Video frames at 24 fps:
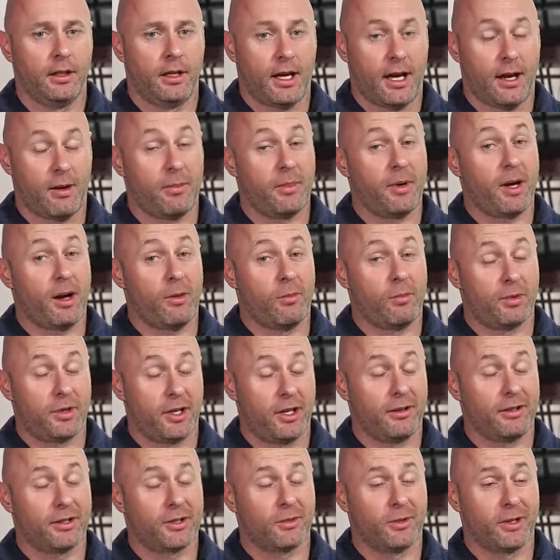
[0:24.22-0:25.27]
I'm
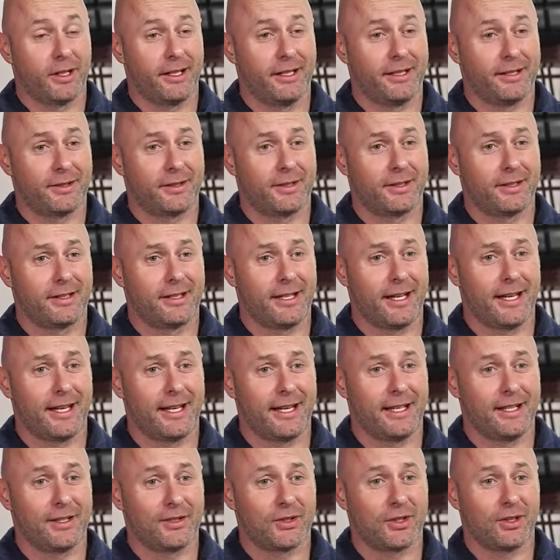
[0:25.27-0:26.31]
curious what his take
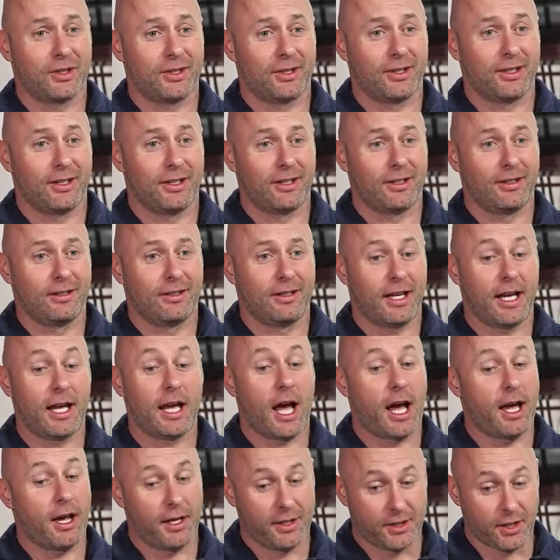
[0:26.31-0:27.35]
is on.
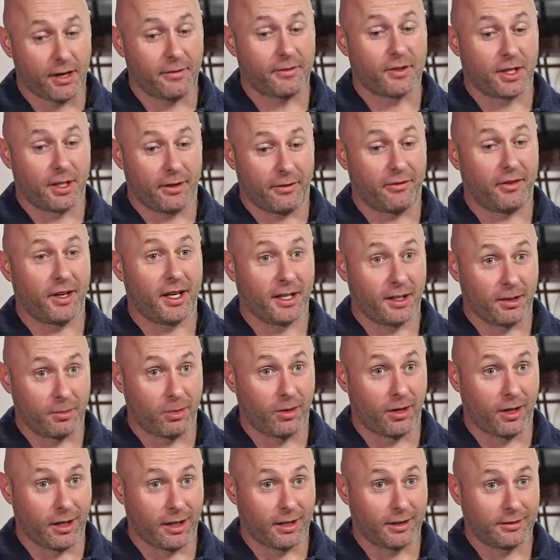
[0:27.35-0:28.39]
He's obviously a fan of the
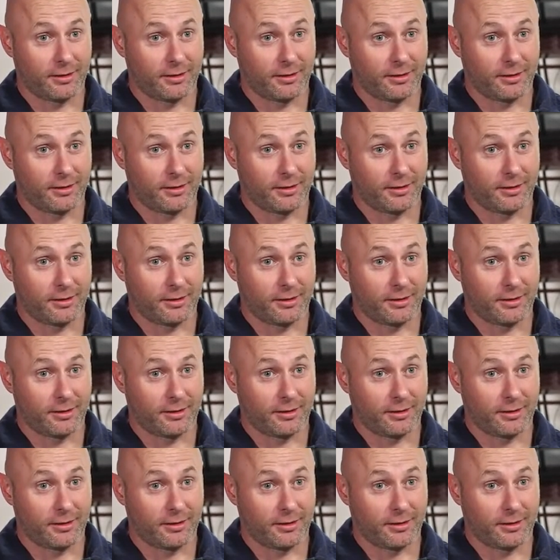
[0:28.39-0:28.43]
product.